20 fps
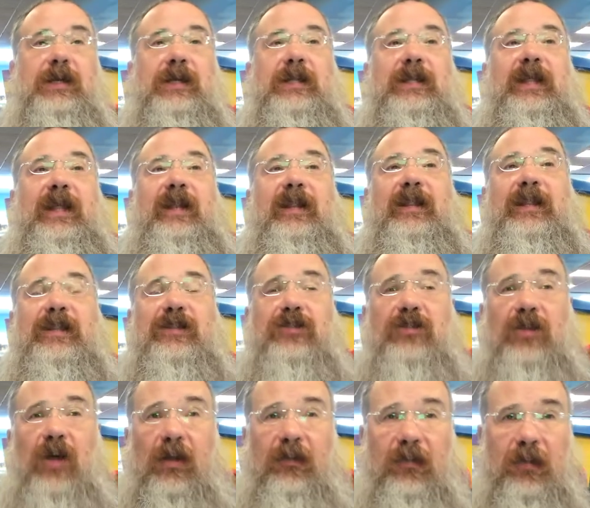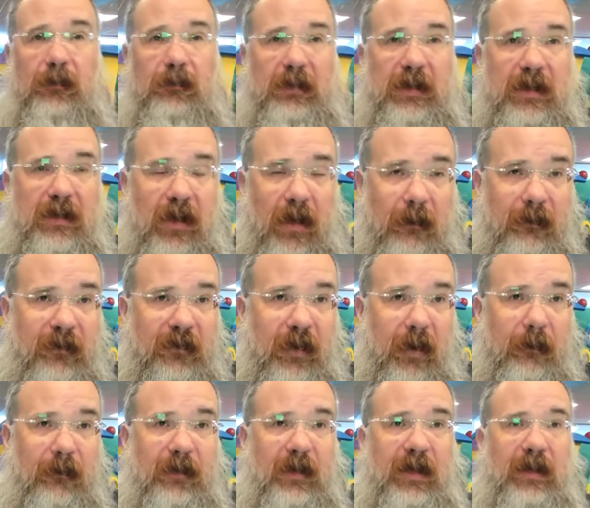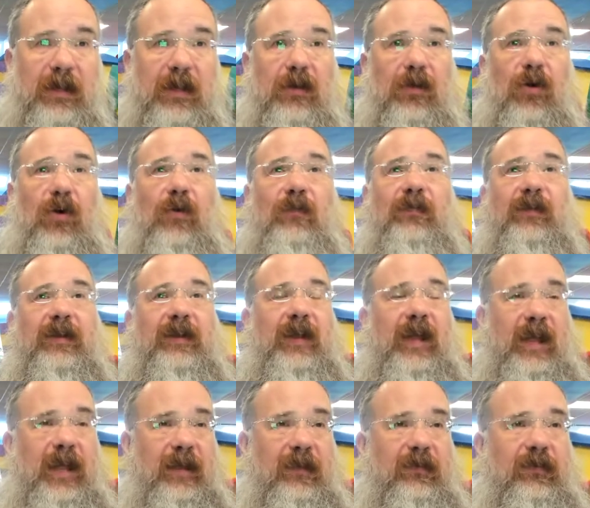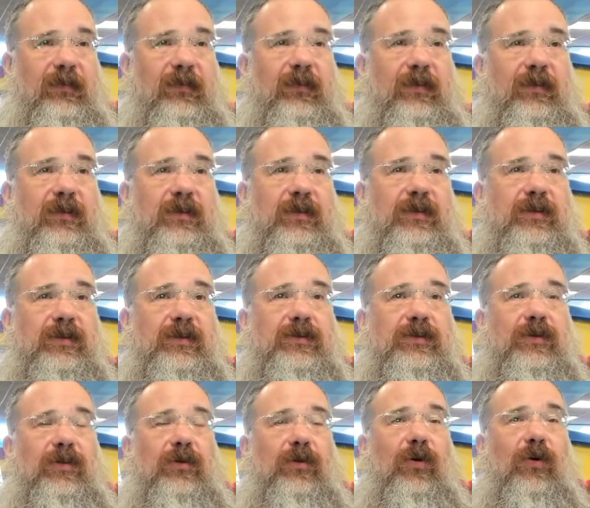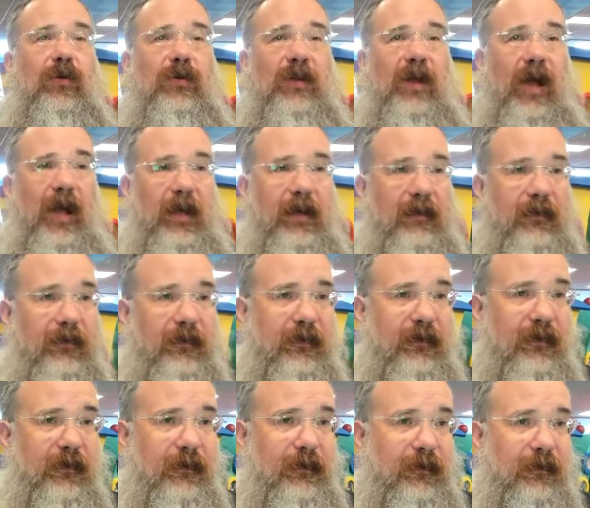that it doesn't become something that overtakes your whole life.